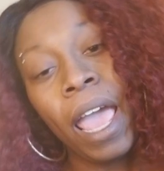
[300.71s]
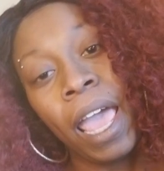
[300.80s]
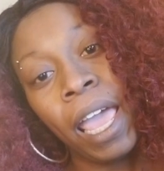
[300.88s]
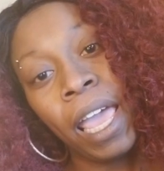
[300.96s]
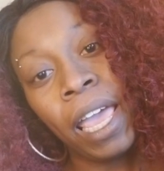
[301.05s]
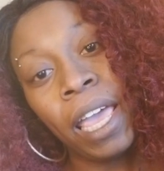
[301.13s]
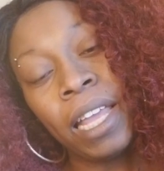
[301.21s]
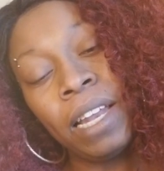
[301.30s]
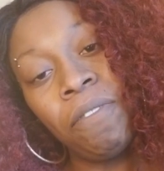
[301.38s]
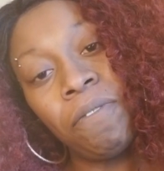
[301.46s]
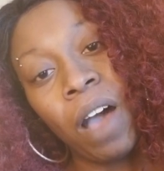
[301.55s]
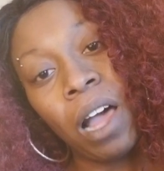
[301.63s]

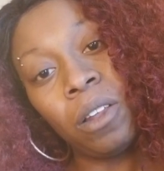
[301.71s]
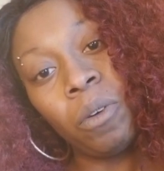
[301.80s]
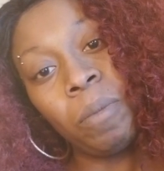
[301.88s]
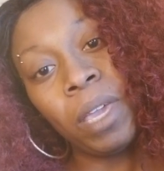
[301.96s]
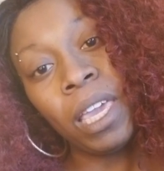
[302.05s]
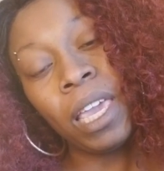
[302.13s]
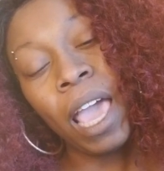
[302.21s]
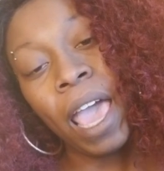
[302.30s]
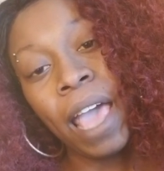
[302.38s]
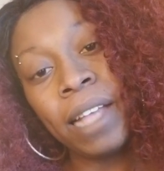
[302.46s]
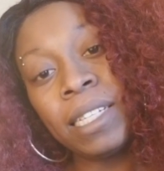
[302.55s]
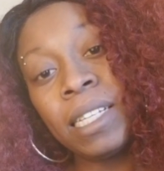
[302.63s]
And follow me
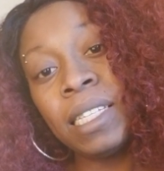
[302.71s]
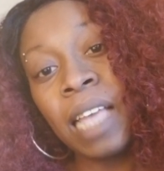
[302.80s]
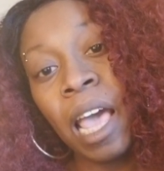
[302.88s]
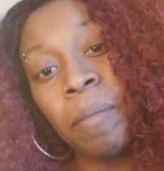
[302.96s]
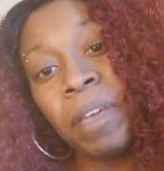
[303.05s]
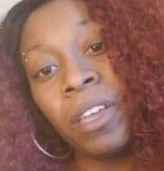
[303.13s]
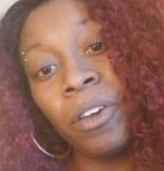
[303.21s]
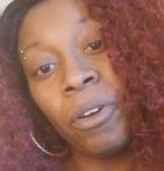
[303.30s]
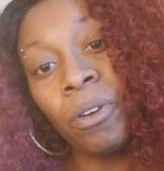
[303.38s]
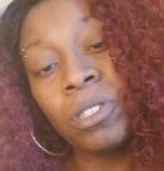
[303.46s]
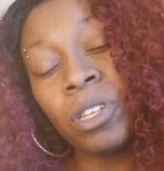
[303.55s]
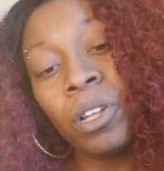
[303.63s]
at Diamond
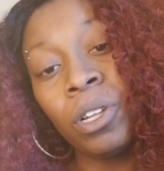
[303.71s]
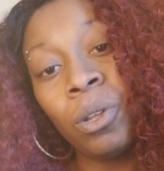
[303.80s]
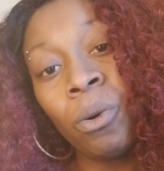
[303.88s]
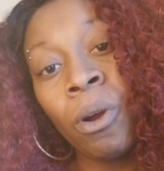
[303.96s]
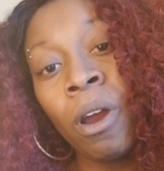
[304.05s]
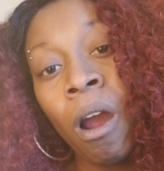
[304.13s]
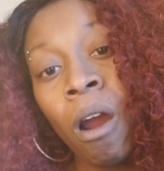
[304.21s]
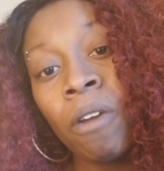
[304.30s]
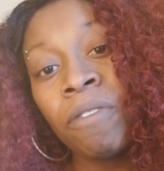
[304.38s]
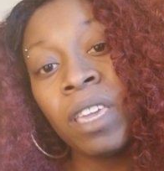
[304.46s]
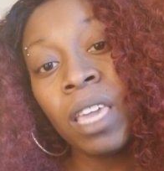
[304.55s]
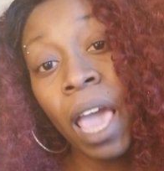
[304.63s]
Girls Allure
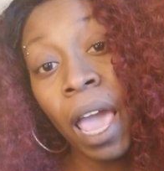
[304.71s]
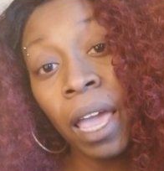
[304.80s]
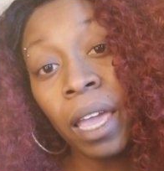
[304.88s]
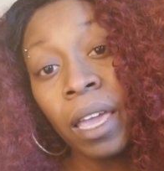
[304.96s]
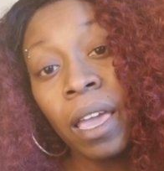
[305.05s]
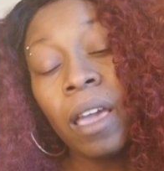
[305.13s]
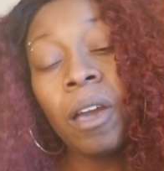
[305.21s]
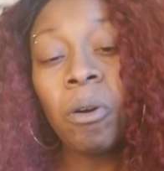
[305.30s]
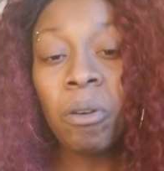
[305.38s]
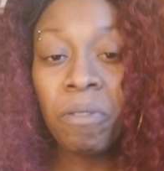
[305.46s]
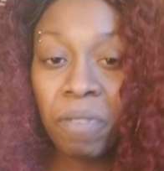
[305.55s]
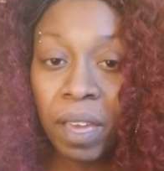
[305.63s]
RVA
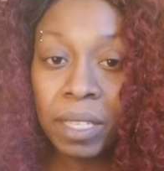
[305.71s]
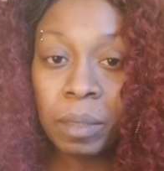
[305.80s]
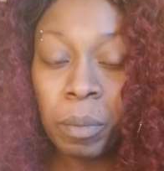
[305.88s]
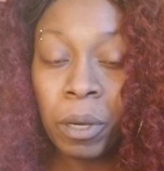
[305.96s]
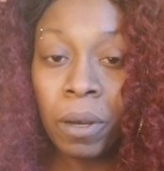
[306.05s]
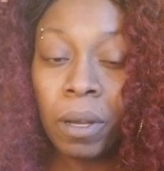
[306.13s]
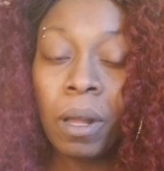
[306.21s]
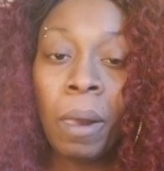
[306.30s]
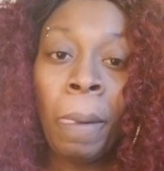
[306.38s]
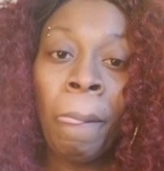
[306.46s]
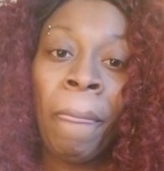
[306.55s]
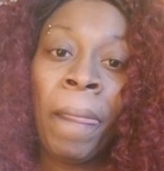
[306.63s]
on Facebook.
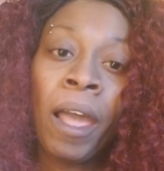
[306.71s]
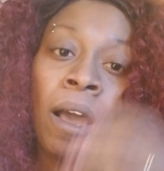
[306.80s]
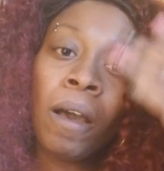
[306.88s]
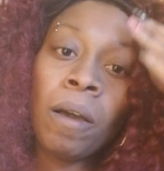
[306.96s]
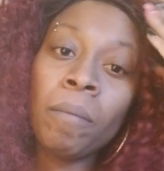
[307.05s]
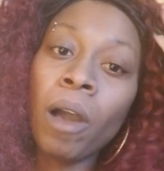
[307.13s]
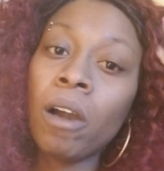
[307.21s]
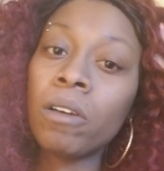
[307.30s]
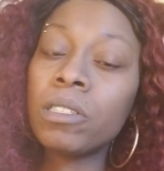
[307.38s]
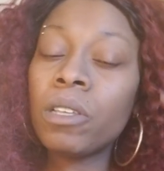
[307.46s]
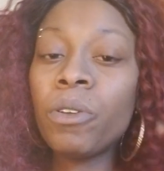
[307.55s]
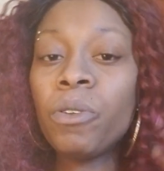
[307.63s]

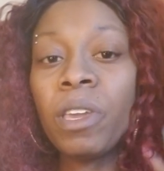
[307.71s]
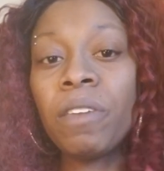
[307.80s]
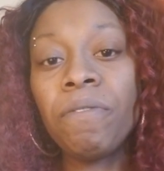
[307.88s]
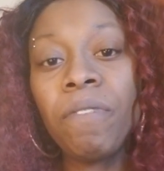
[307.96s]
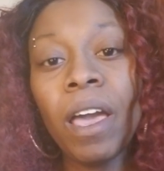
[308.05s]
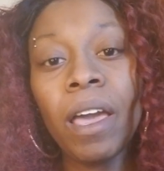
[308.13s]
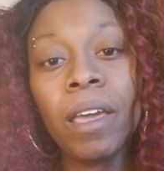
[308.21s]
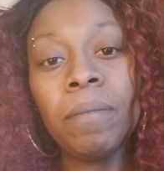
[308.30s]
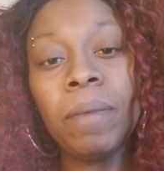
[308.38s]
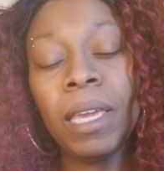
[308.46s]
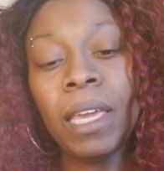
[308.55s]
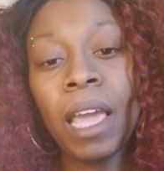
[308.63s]
Also, you can
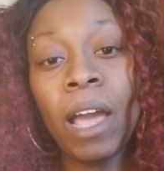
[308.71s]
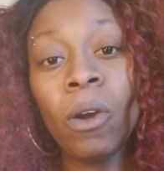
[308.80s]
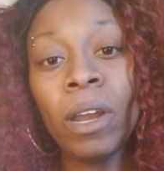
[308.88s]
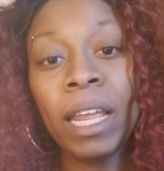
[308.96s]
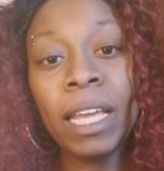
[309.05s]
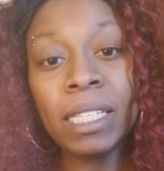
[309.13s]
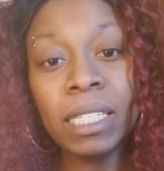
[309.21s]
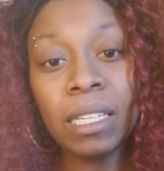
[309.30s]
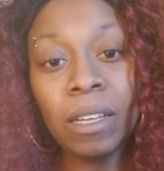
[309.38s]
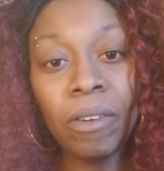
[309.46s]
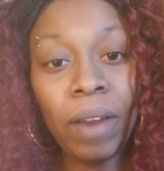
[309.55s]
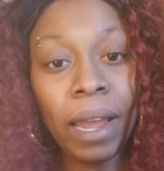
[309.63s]
find me on
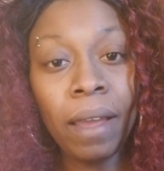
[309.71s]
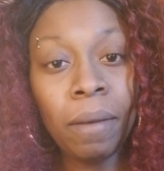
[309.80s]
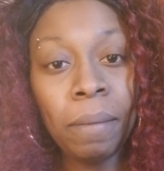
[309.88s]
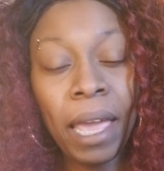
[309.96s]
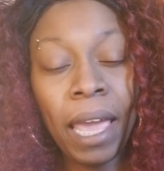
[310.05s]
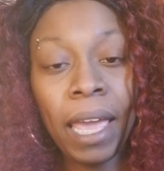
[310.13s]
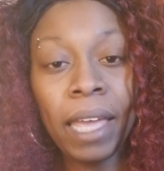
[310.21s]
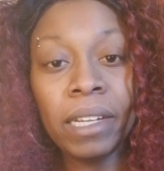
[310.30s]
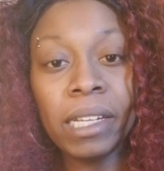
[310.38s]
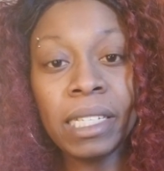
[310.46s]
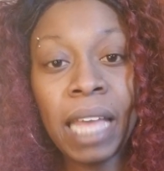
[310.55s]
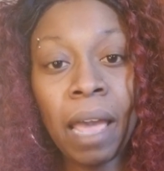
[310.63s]
Instagram
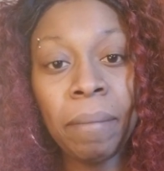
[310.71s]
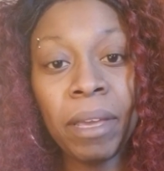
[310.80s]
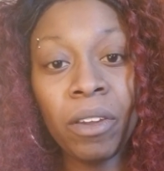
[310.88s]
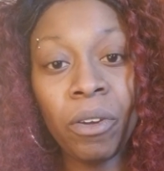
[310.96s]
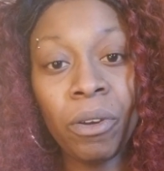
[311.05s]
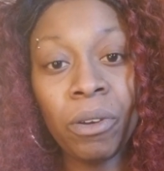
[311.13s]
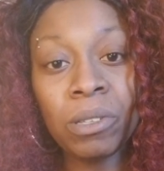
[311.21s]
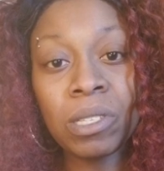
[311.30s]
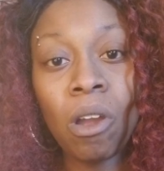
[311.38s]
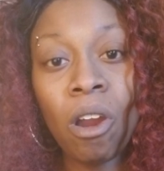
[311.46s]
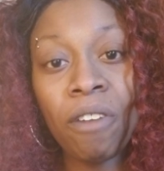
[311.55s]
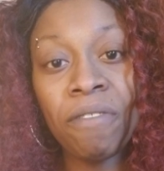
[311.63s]
at Diamond
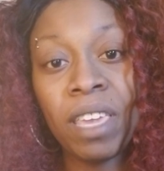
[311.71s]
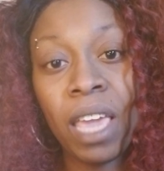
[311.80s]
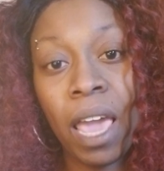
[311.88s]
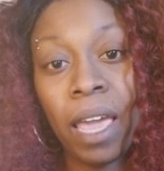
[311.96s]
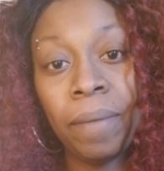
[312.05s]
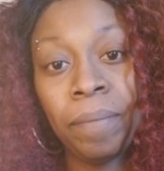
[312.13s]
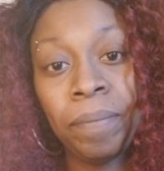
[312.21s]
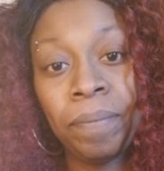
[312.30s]
Girls RVA.